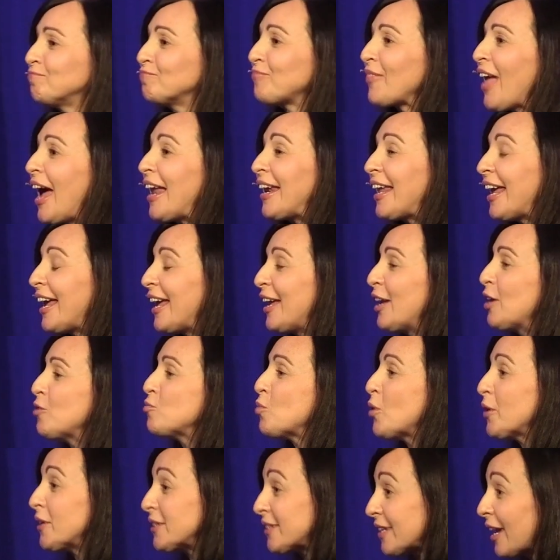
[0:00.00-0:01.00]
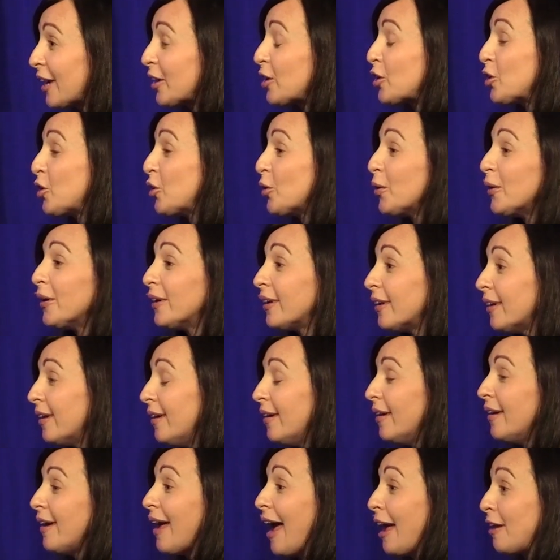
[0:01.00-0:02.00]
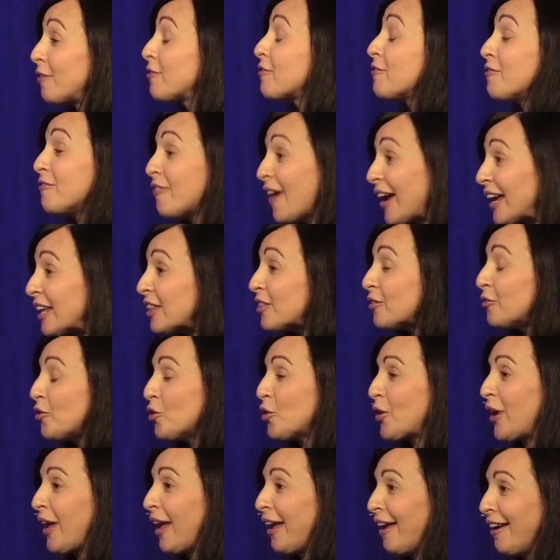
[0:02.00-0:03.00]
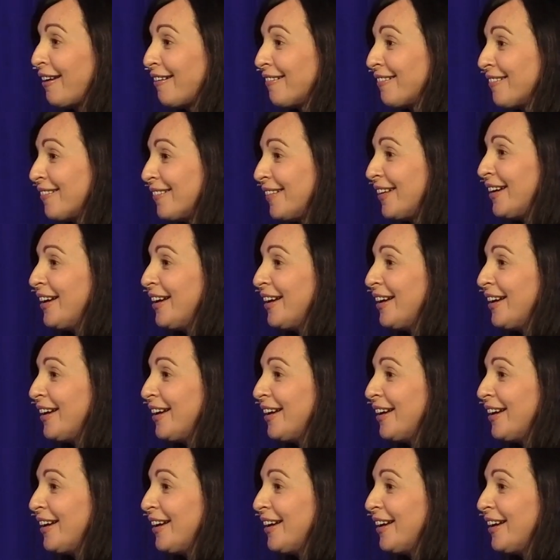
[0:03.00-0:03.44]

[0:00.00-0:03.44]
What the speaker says: and he was a good and faithful king.